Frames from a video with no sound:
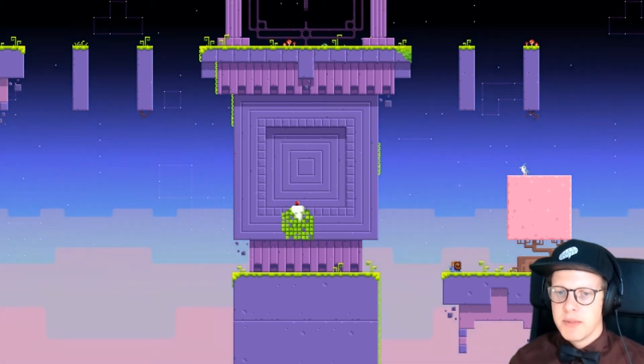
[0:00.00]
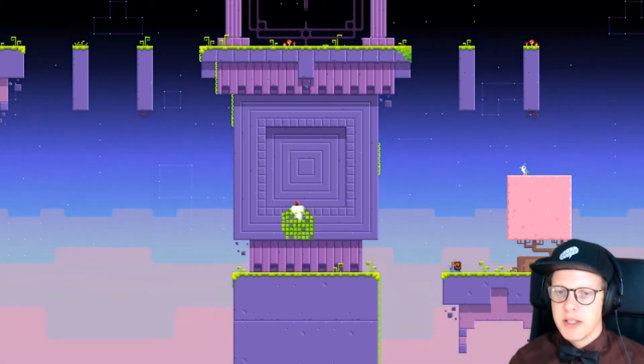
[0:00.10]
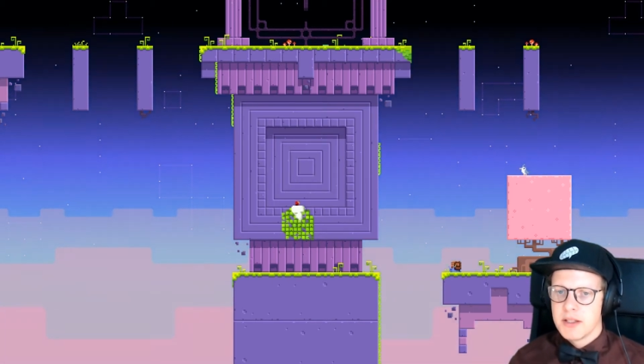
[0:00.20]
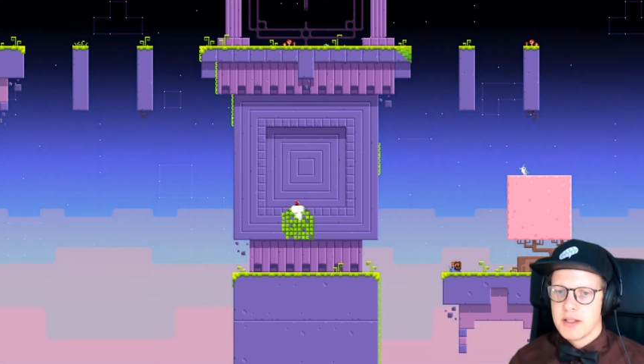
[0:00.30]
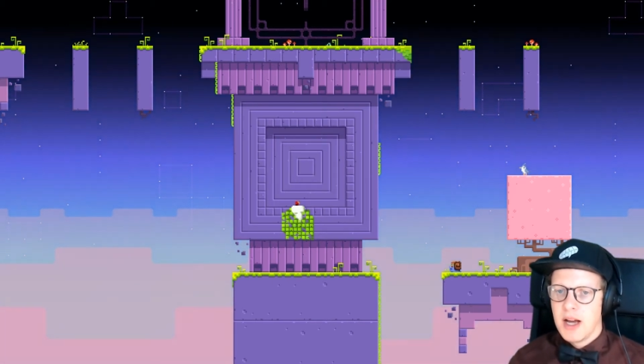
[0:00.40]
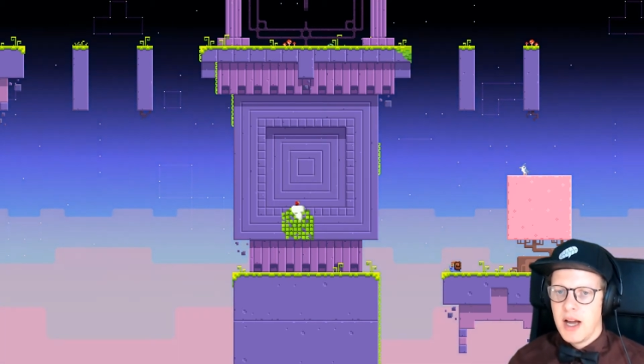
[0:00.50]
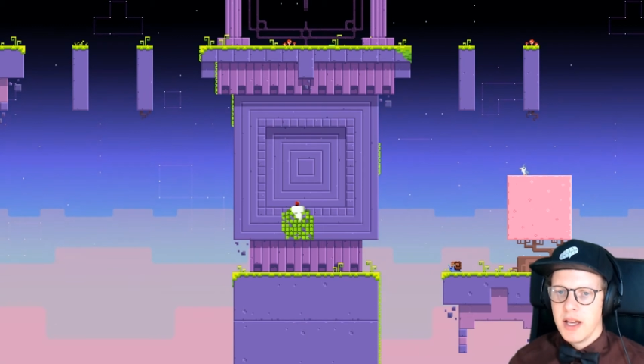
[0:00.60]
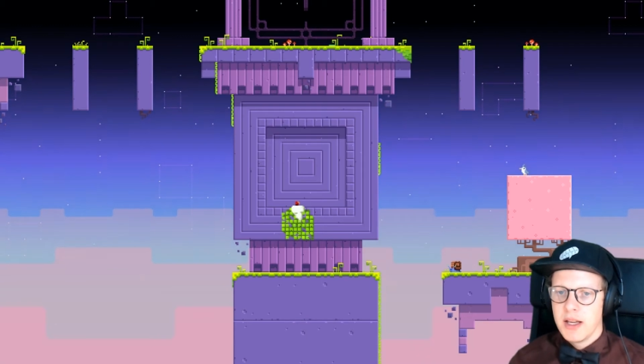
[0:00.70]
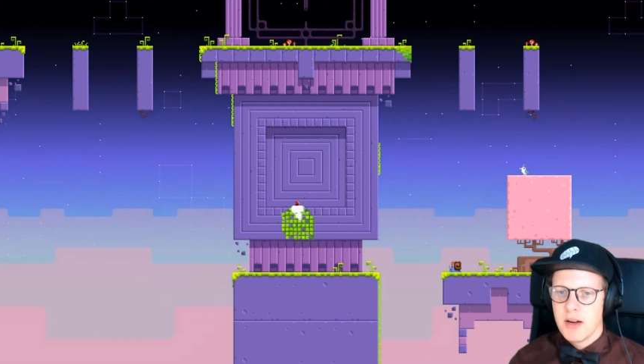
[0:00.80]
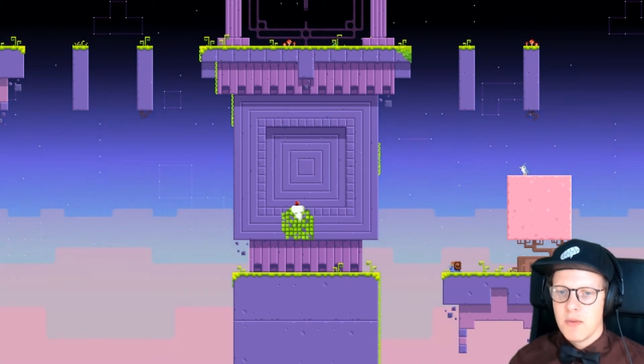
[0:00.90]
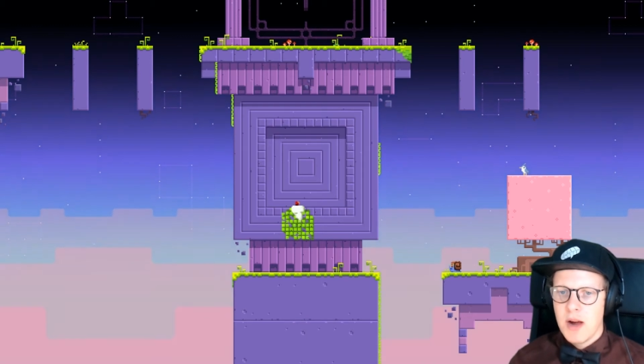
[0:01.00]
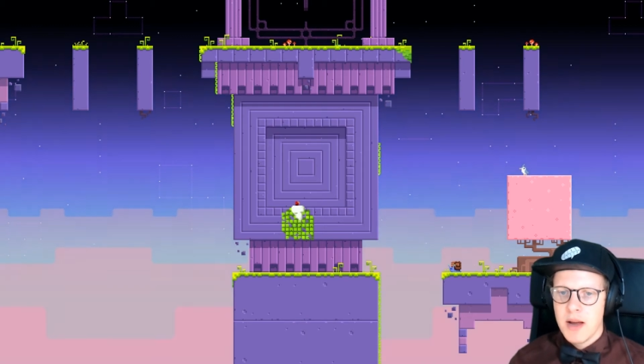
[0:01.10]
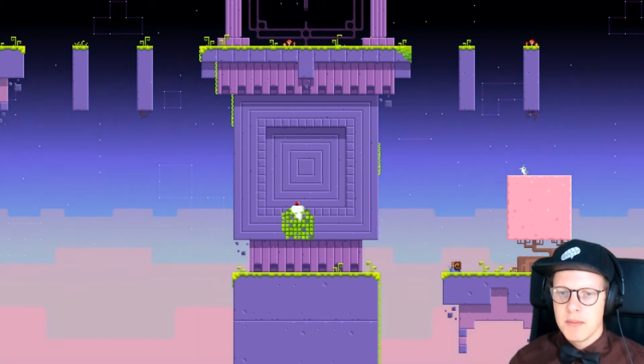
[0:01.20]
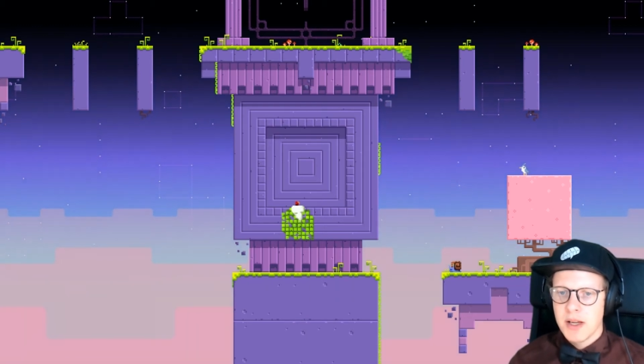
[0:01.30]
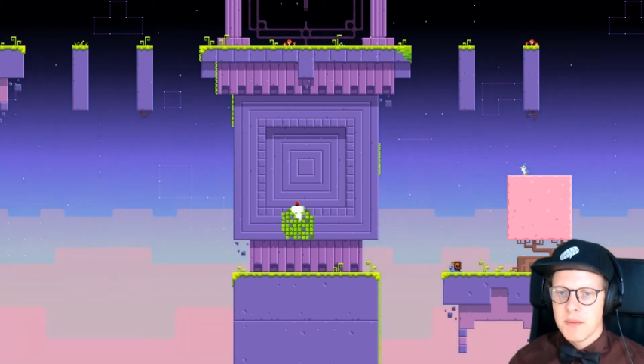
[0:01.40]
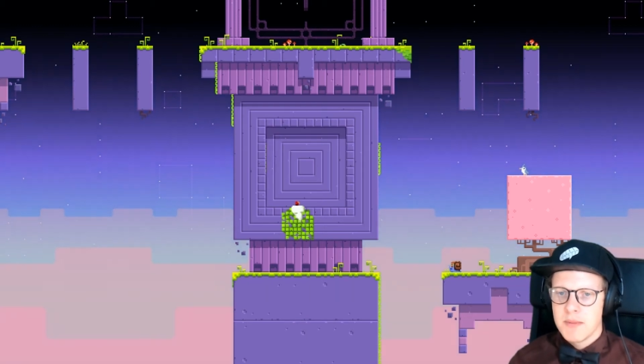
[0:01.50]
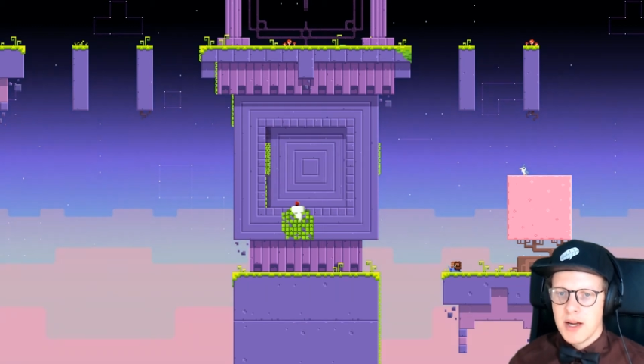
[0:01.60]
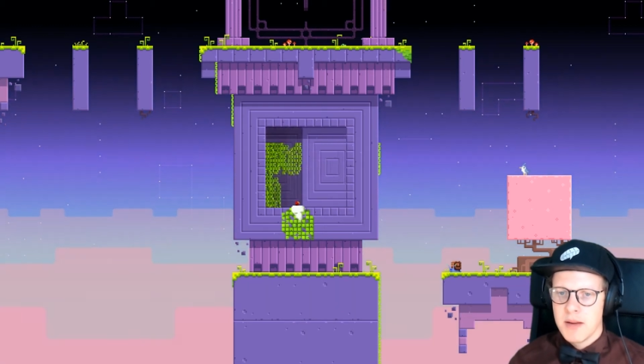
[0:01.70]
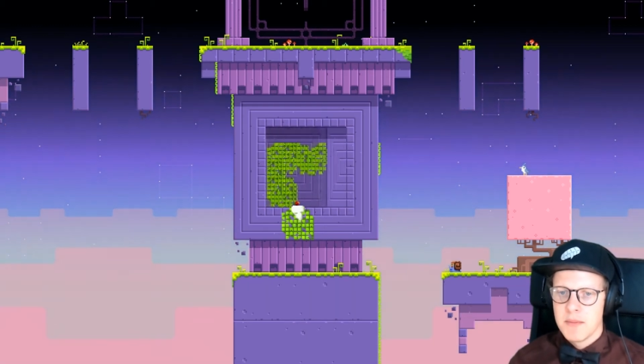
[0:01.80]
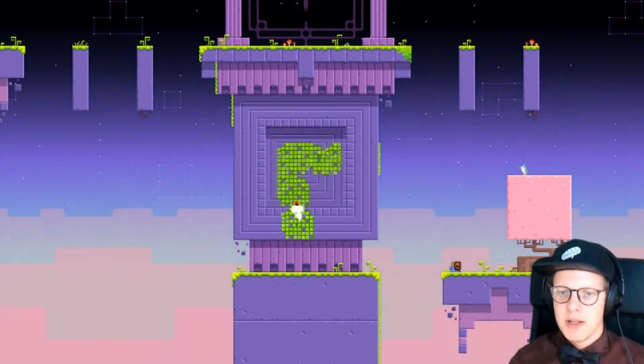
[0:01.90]
because I can rhyme like a
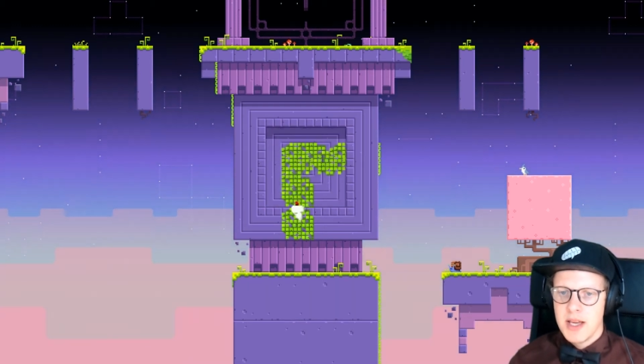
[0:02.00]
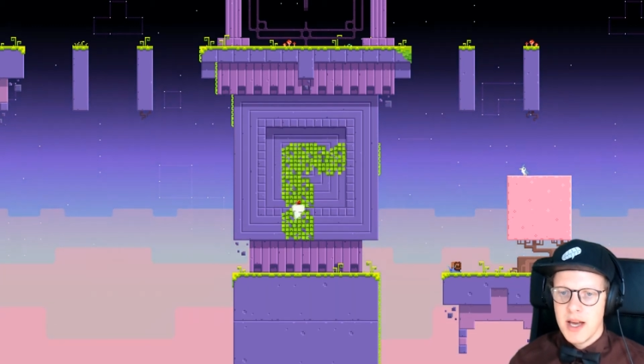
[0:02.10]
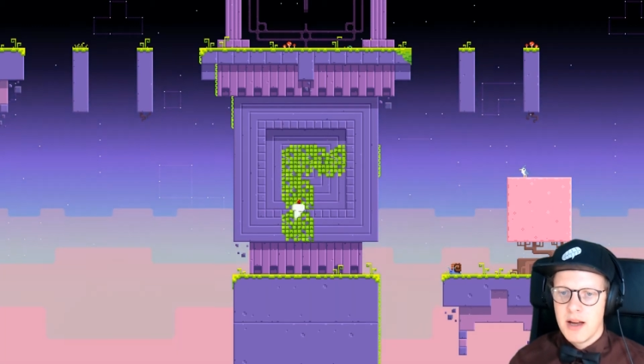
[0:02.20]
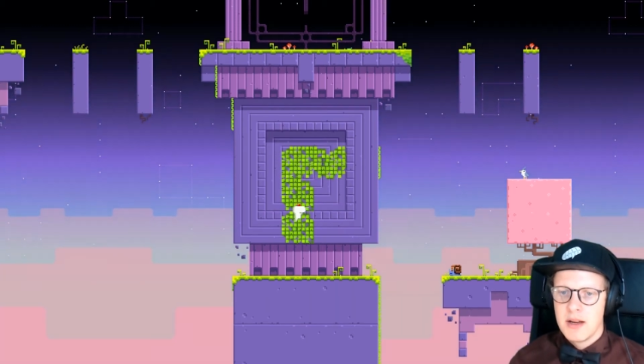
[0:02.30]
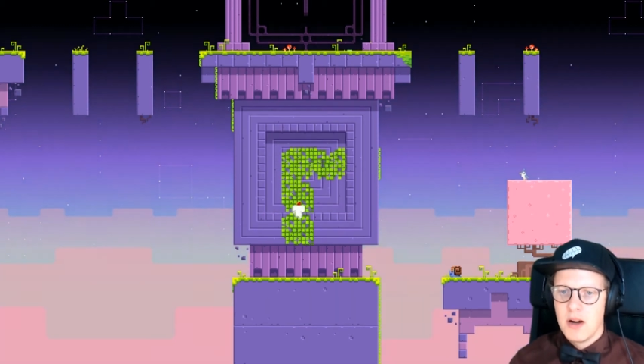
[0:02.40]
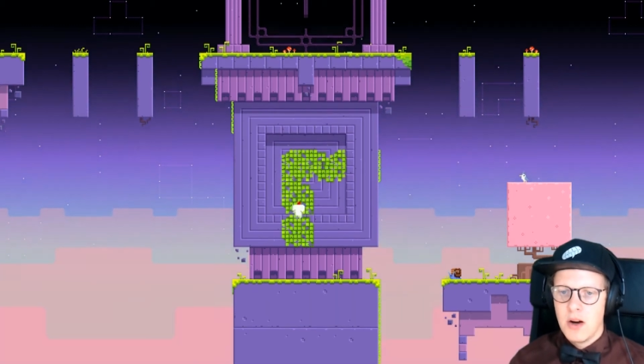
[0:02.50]
dime. Yeah.